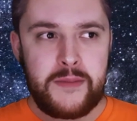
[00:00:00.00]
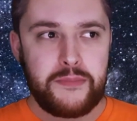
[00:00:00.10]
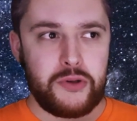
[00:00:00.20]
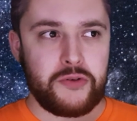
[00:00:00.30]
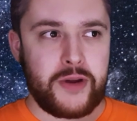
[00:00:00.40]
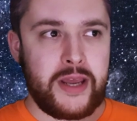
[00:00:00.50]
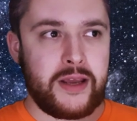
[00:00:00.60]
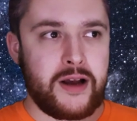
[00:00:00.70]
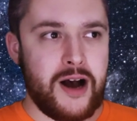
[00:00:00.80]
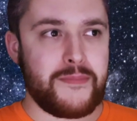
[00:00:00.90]
Blu-ray
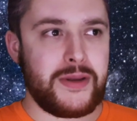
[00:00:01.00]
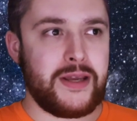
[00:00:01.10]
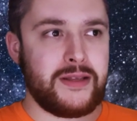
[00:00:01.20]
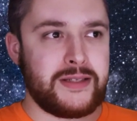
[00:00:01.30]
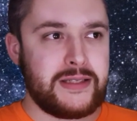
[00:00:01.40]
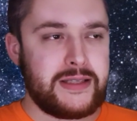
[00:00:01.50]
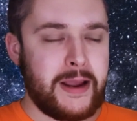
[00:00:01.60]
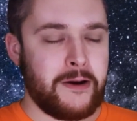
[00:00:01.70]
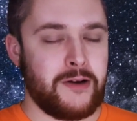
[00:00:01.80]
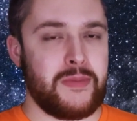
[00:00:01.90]
copy
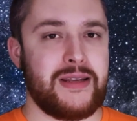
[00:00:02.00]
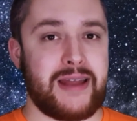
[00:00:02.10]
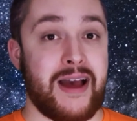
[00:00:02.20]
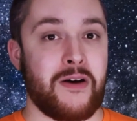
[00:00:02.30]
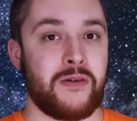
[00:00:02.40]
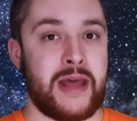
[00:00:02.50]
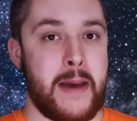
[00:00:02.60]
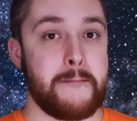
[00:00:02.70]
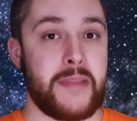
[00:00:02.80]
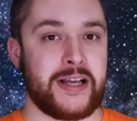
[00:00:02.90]
staring me down
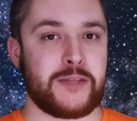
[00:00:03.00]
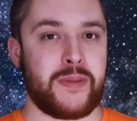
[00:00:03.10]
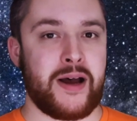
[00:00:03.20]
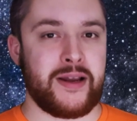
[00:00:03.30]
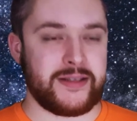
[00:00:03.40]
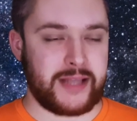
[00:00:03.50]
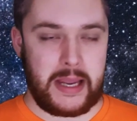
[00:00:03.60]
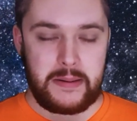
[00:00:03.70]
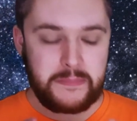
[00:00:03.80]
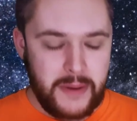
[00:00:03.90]
at Best Buy
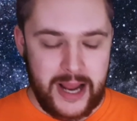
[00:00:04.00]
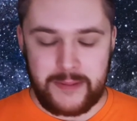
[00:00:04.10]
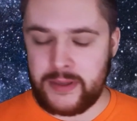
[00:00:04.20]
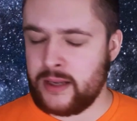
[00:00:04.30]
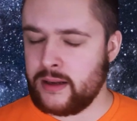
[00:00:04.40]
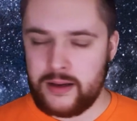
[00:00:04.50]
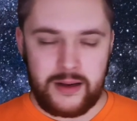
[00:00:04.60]
saying, buy me,